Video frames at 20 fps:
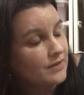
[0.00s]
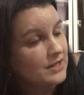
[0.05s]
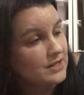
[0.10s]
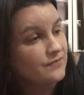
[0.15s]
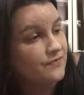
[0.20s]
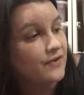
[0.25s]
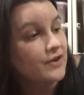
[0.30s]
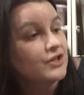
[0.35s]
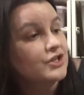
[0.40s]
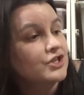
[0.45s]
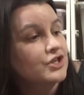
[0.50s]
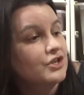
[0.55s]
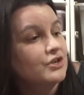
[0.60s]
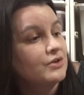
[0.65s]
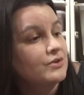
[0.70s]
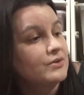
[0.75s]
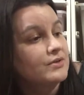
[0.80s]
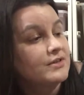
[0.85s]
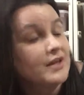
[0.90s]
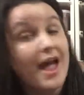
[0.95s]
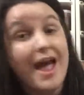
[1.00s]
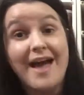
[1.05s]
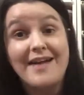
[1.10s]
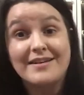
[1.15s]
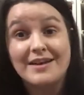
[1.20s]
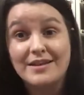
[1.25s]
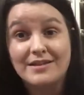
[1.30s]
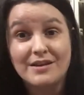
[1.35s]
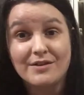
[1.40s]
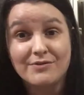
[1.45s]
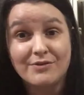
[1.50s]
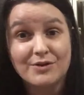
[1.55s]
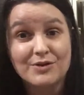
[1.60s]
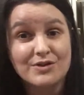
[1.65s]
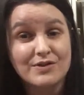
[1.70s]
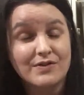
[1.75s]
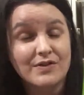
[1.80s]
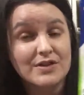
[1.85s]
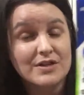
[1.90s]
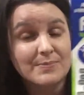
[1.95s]
virtues and the Fruits
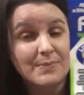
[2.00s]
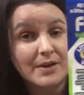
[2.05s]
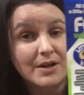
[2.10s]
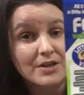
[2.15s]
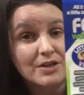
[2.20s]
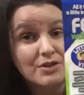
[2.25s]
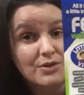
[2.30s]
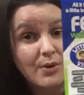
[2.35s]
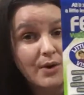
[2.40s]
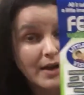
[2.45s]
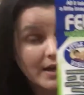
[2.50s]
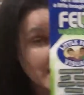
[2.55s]
of the Spirit story.